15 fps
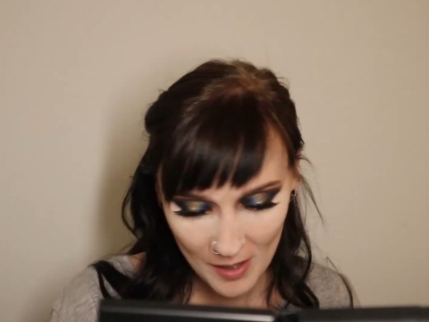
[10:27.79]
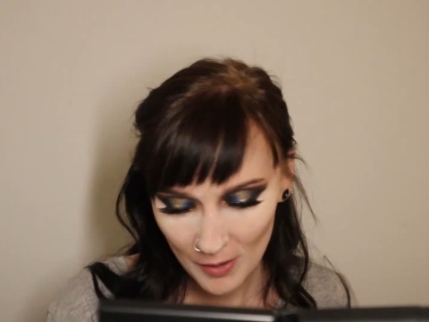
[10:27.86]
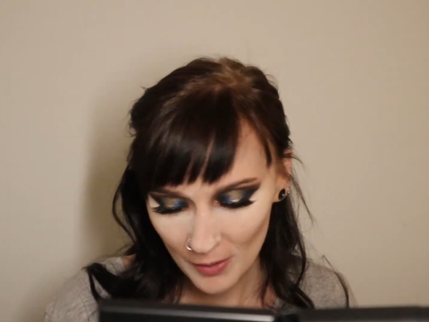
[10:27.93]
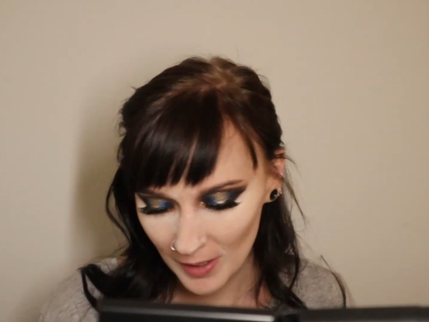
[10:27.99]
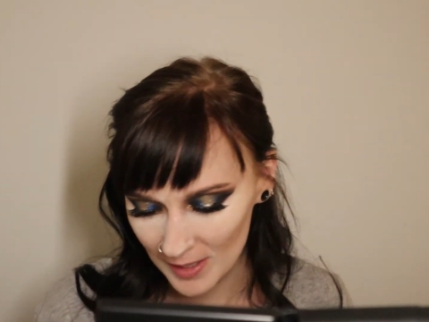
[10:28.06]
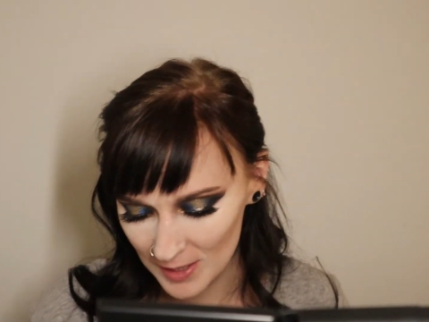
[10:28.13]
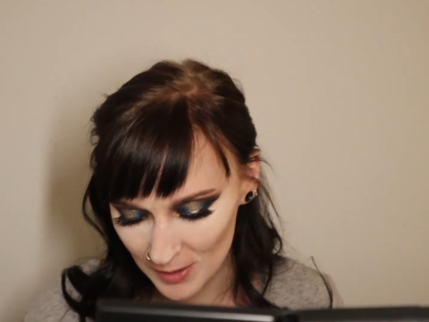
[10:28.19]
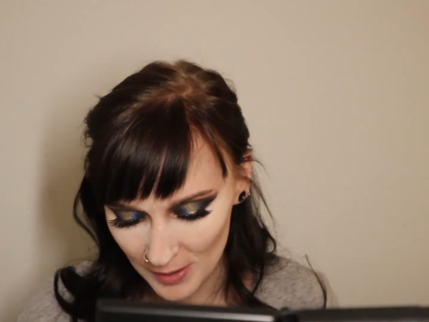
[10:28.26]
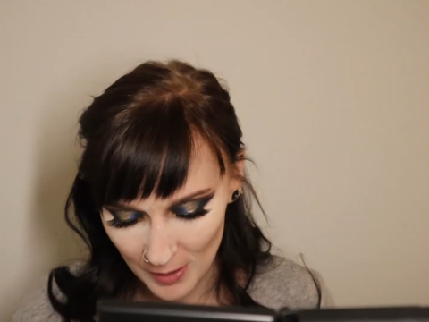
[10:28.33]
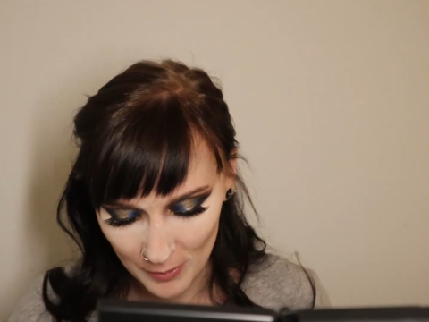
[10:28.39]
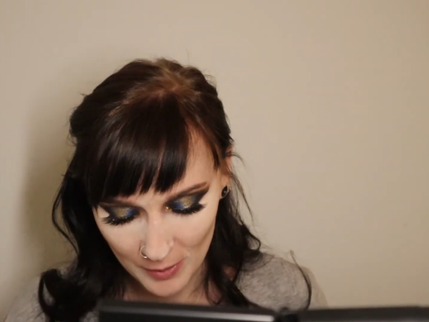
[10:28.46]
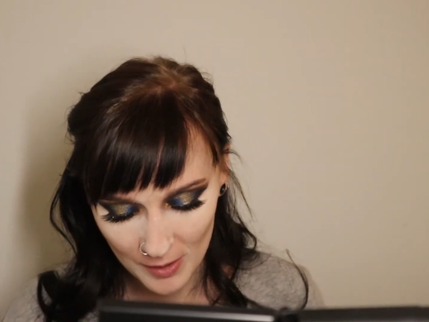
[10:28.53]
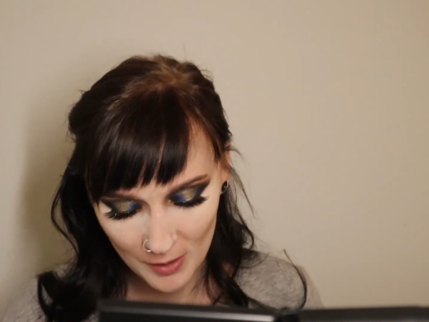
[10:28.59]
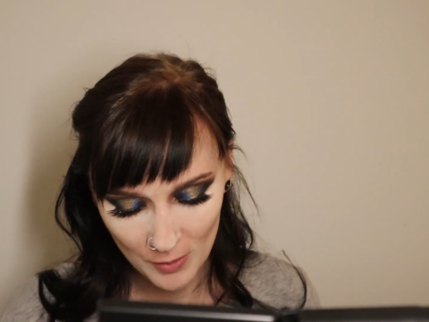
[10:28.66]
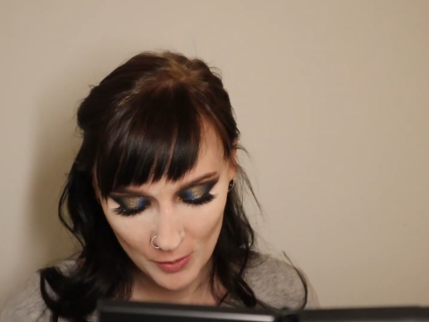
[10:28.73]
Okay, so now
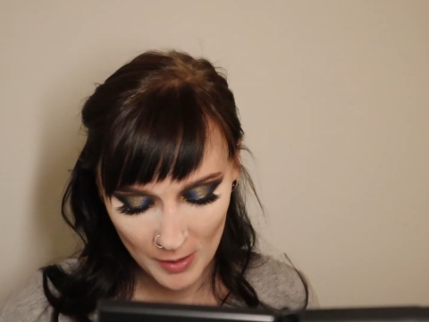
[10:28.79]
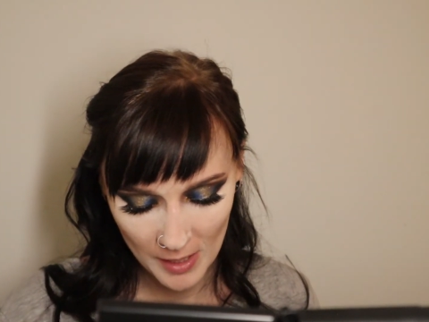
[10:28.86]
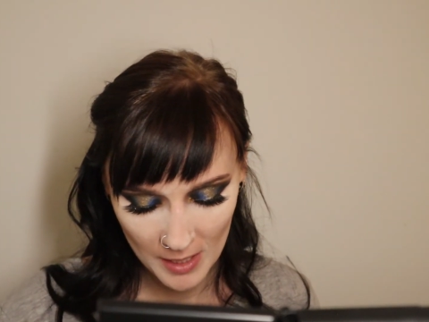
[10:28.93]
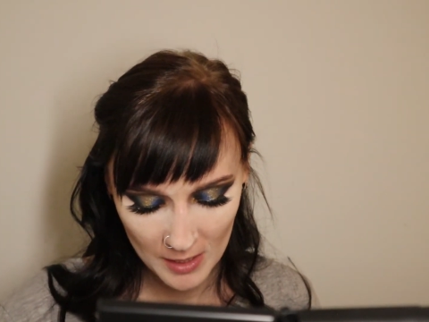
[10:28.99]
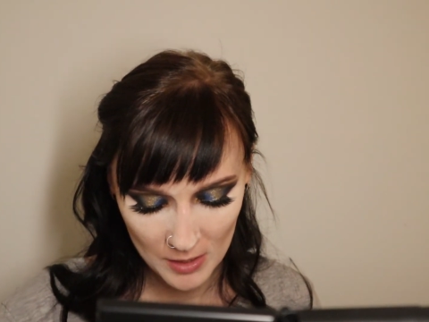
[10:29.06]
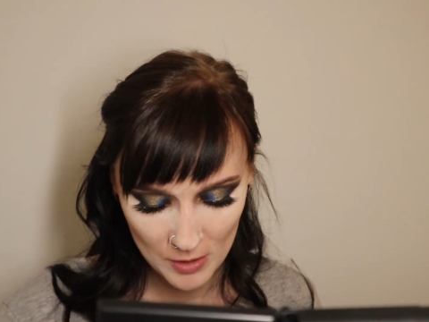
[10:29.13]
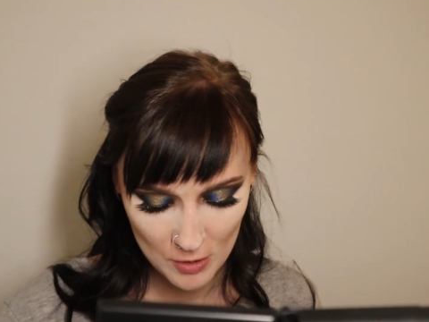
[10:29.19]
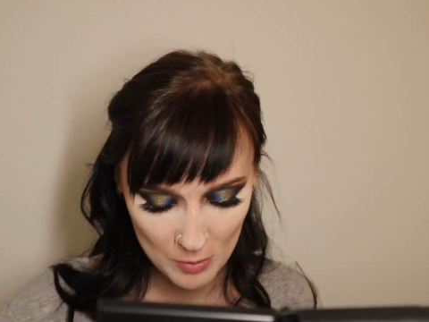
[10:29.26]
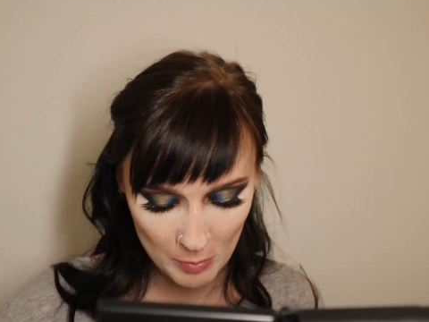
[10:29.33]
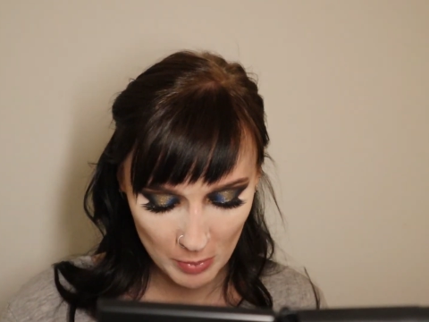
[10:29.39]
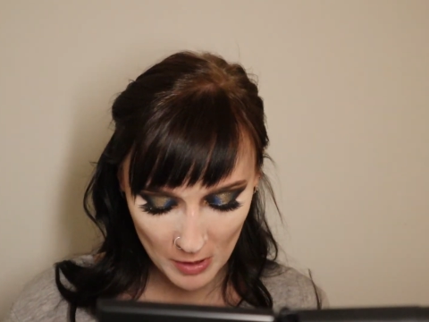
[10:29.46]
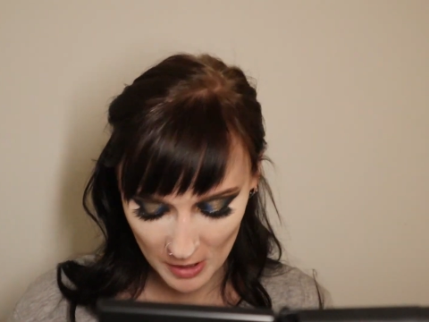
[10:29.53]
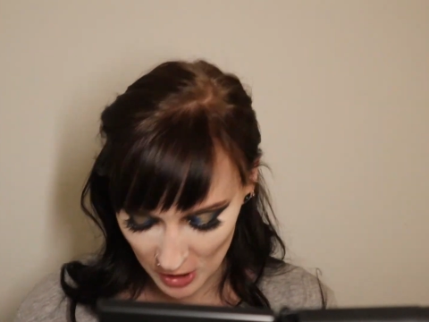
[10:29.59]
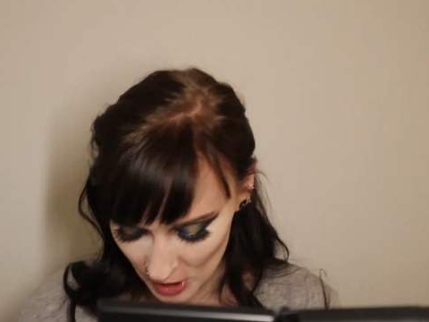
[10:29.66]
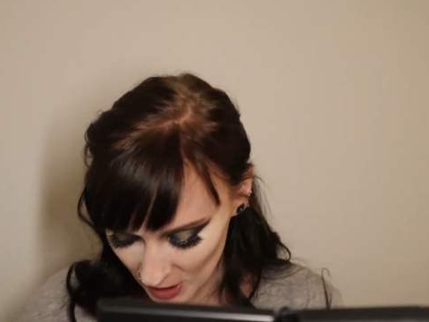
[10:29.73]
we're gonna go ahead and use
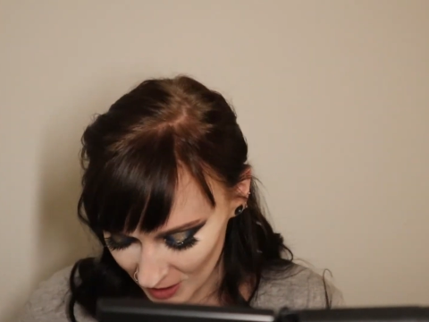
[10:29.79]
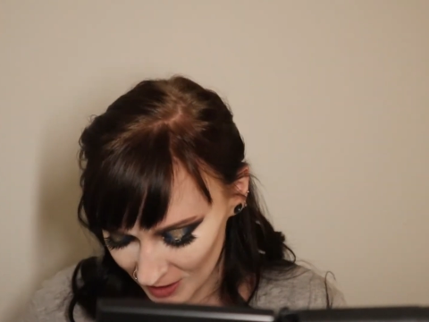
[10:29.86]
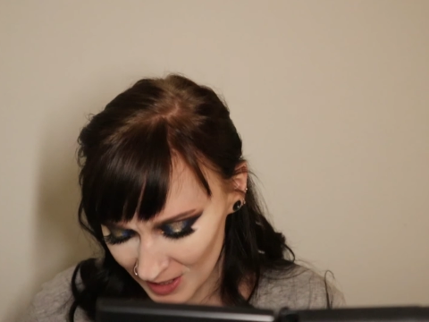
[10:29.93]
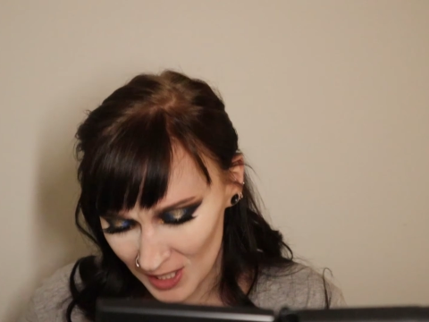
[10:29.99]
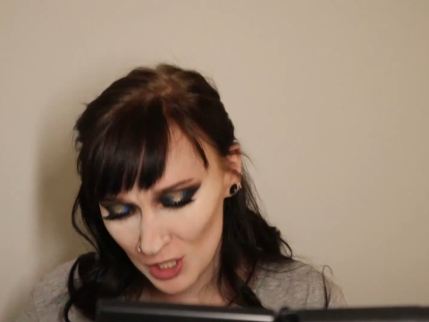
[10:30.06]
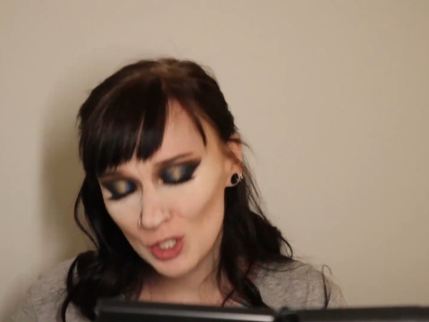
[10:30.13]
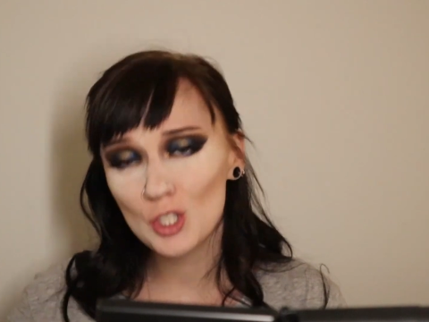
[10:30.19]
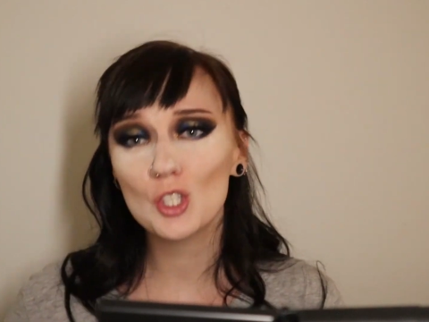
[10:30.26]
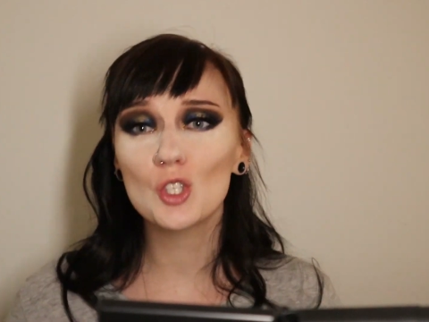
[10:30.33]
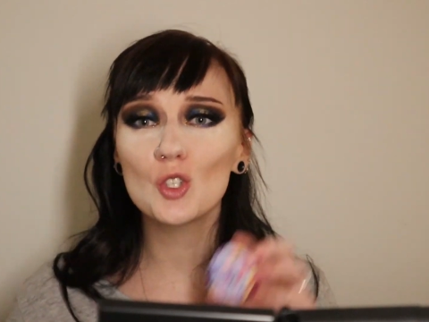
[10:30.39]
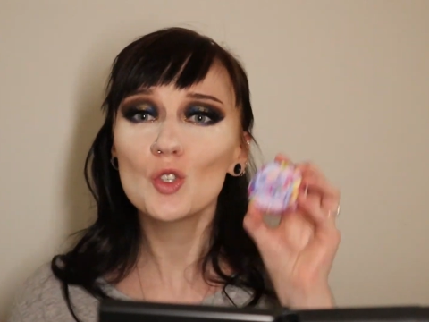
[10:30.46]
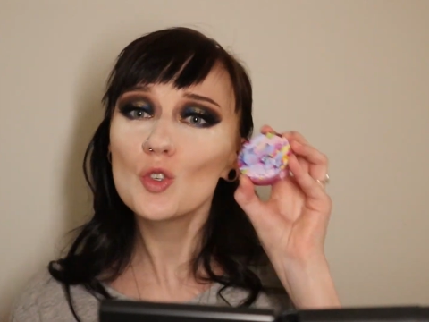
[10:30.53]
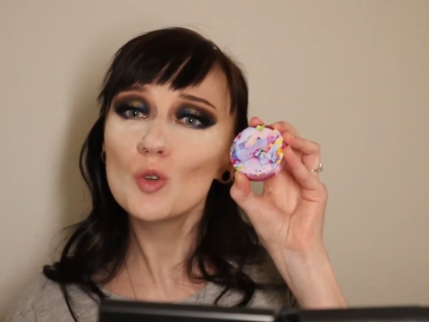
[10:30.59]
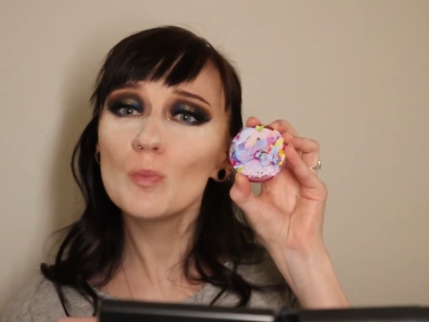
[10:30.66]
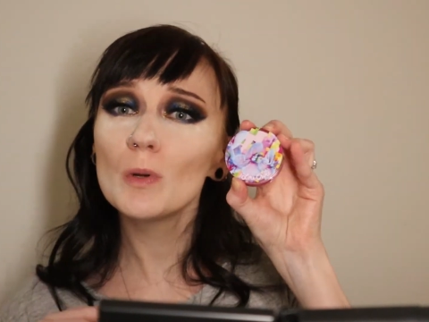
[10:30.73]
blush. I got this
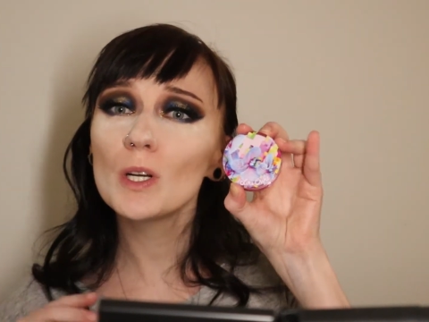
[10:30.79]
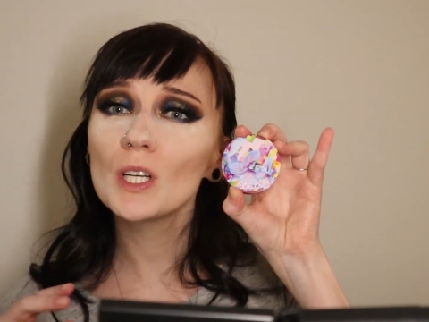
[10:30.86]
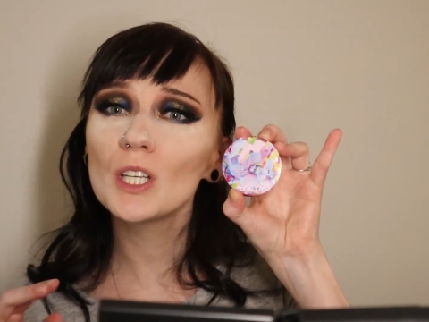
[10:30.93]
super